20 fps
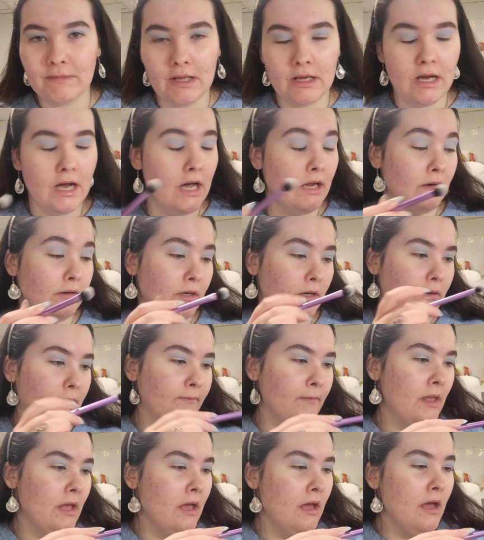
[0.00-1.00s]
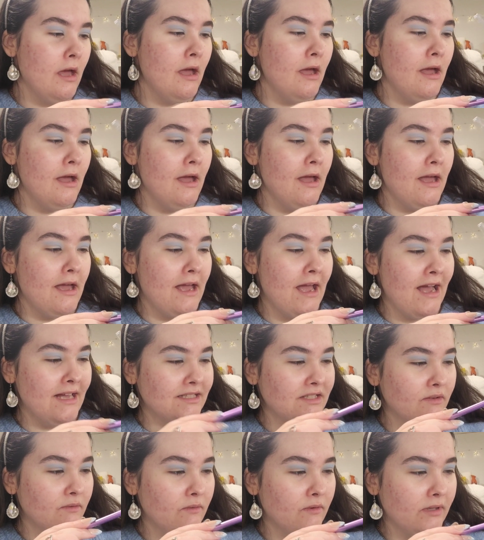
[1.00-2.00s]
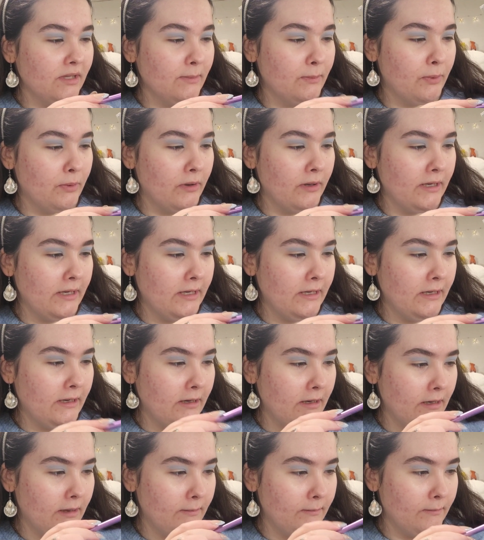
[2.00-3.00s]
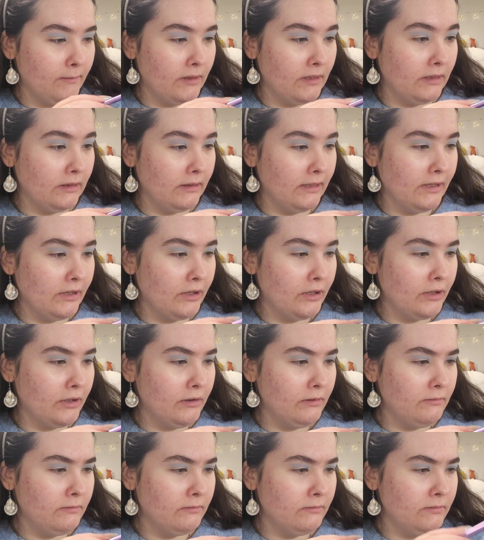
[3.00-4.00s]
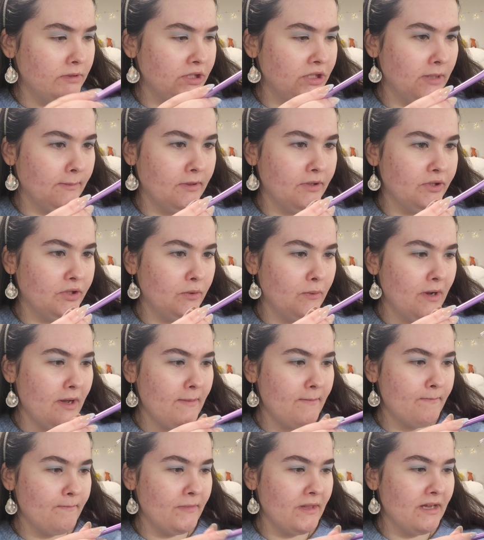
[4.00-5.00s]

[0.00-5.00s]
I don't know. It has a really pretty glitter shimmer to it.